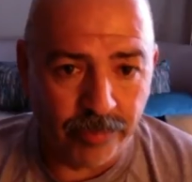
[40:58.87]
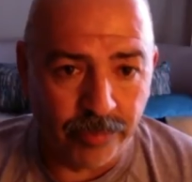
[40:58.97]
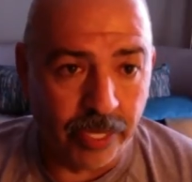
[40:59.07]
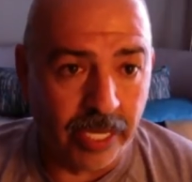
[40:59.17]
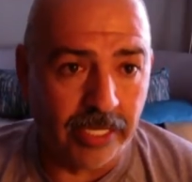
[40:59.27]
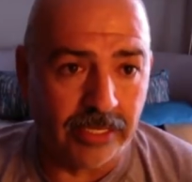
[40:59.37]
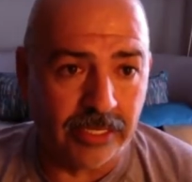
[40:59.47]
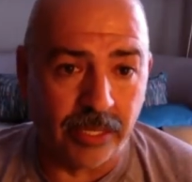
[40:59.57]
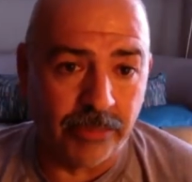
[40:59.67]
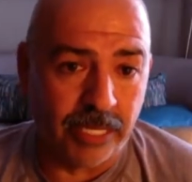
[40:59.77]
but
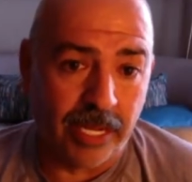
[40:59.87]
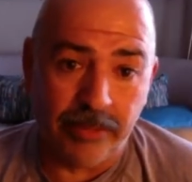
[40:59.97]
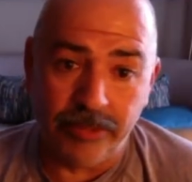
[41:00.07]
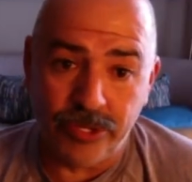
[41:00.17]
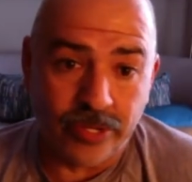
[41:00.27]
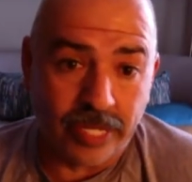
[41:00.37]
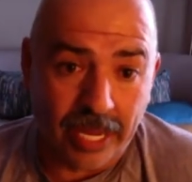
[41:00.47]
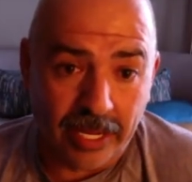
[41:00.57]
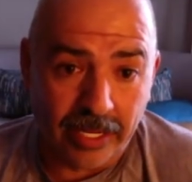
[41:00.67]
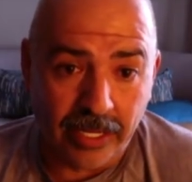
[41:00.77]
sometimes you
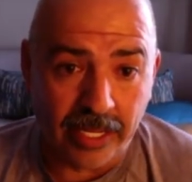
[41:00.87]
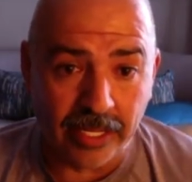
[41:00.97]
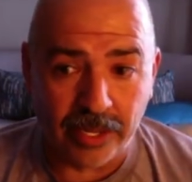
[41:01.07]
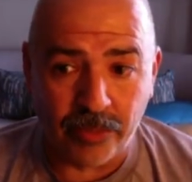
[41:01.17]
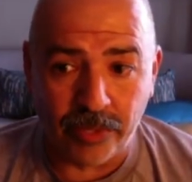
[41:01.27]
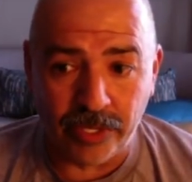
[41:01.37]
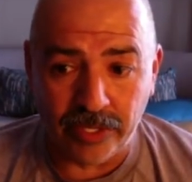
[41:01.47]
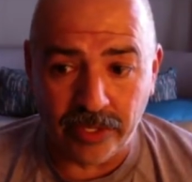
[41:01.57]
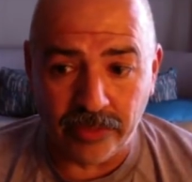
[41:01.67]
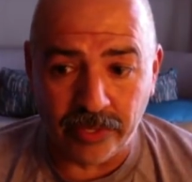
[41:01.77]
can't. And then
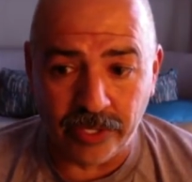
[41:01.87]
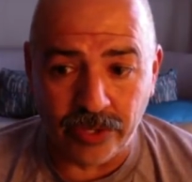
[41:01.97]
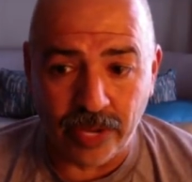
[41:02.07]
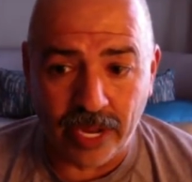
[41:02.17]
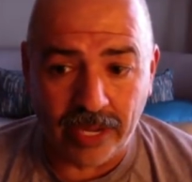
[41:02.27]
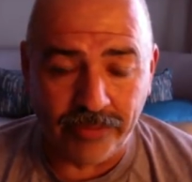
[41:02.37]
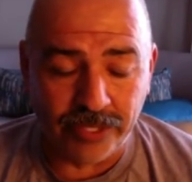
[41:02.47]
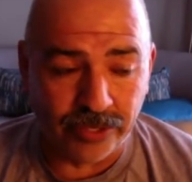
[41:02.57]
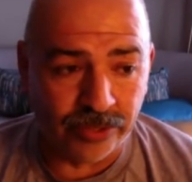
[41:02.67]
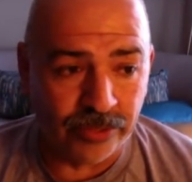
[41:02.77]
when you
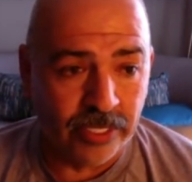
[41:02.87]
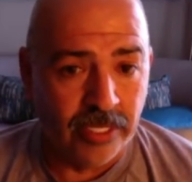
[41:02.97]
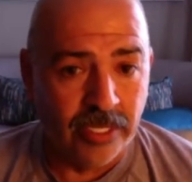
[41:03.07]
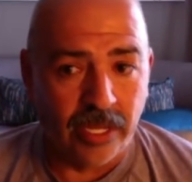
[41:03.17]
have to,